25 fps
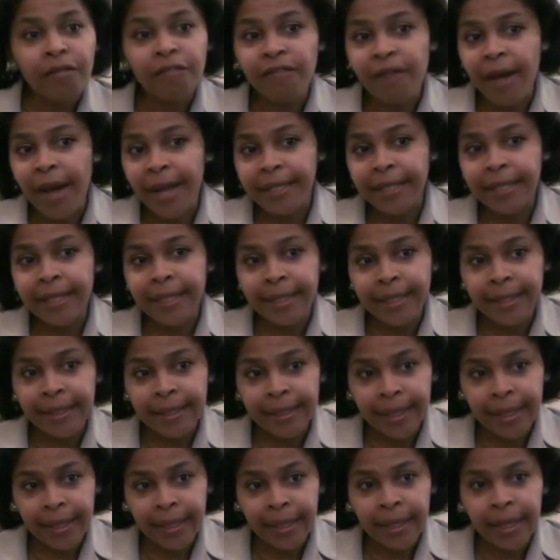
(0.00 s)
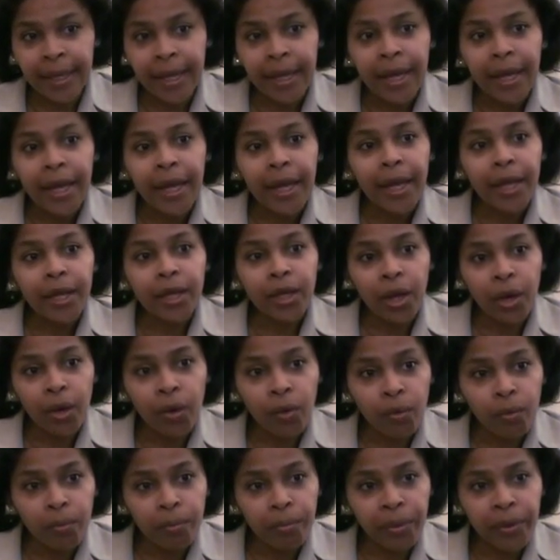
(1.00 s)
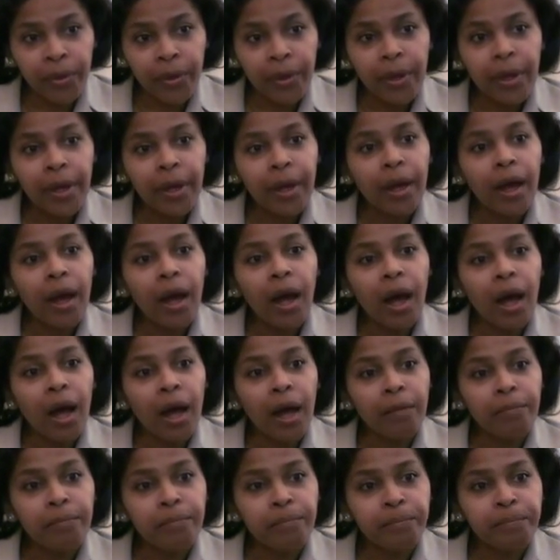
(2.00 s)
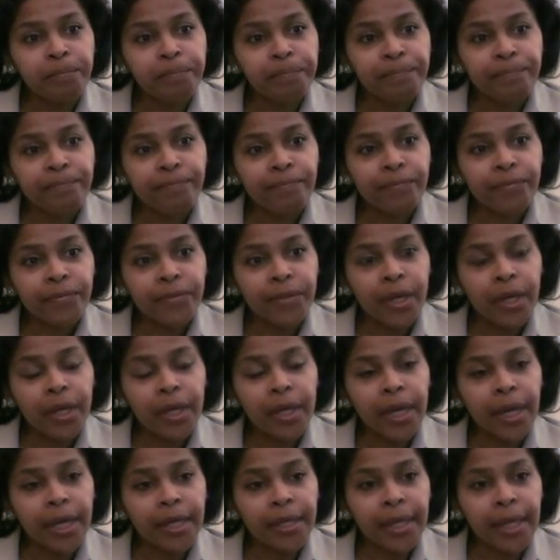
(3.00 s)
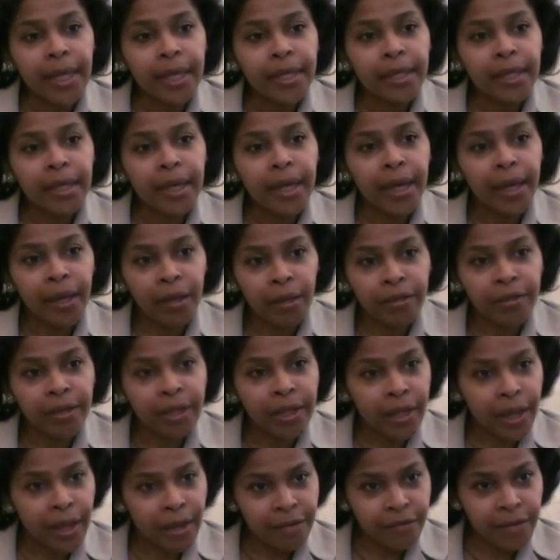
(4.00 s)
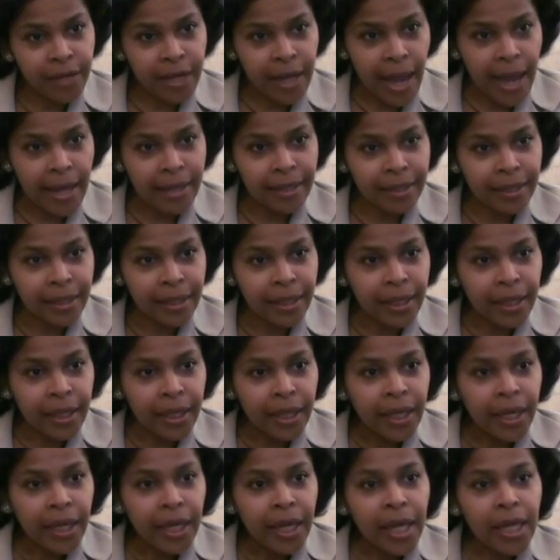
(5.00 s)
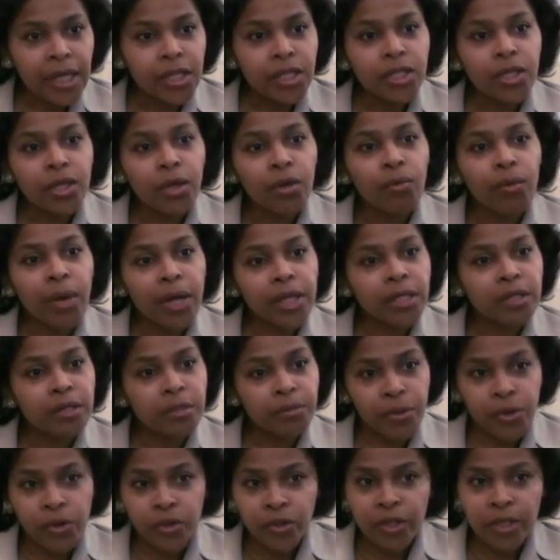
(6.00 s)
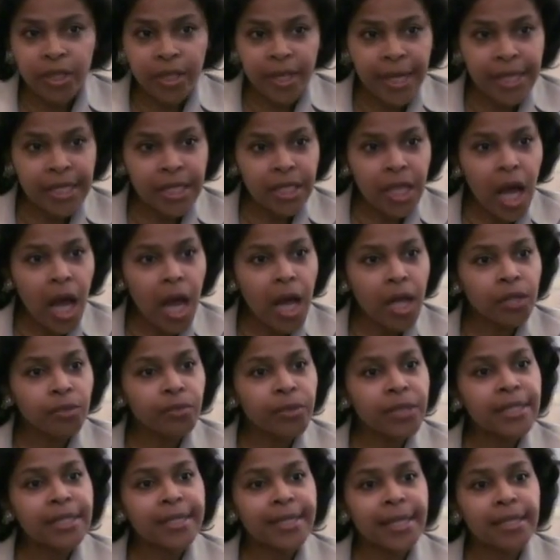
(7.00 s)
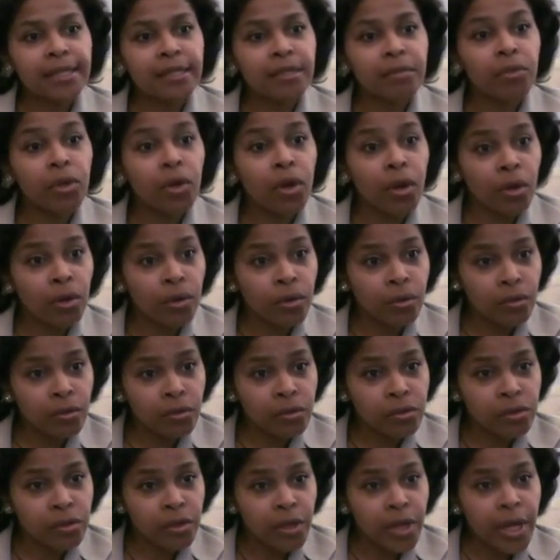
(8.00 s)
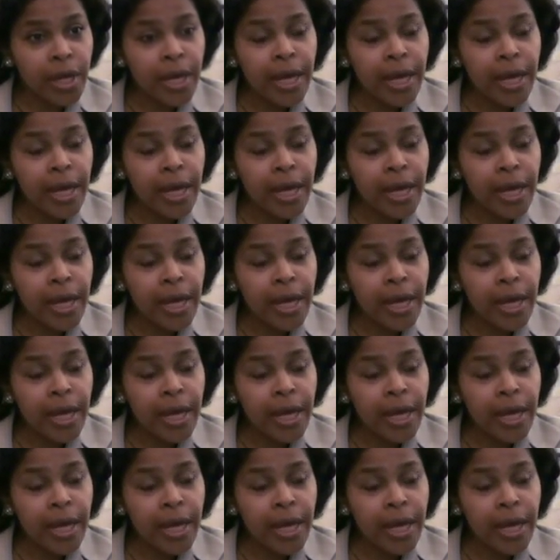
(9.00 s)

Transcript: finding healing and hope and a healthy life again. And so once a person signs on, we set some goals,